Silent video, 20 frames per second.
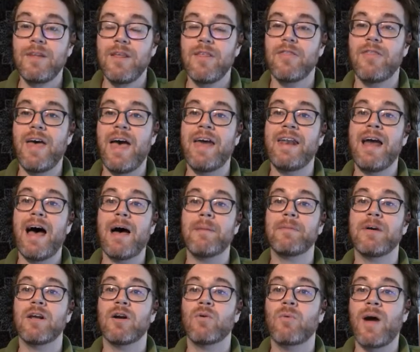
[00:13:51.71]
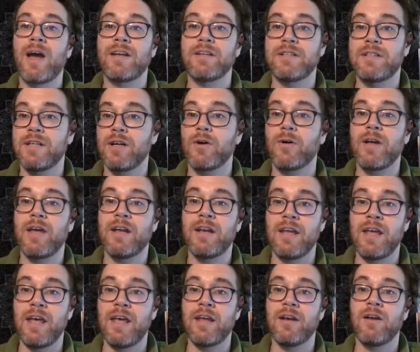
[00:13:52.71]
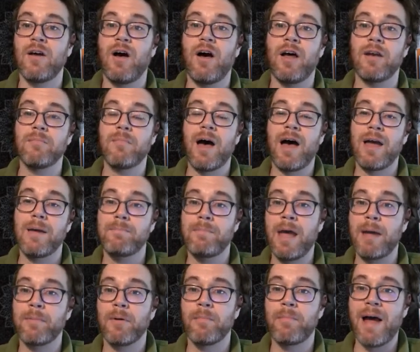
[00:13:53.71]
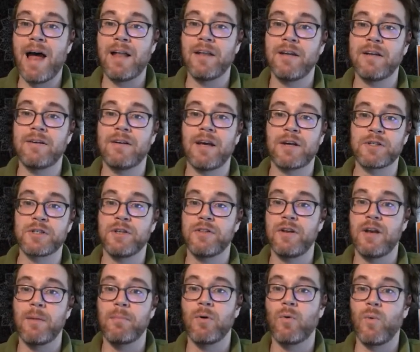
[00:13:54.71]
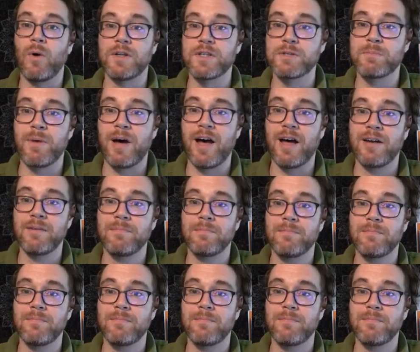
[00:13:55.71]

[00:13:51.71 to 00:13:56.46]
then I'm going to write Tyrion in on my paper ballot next to the number 1 spot.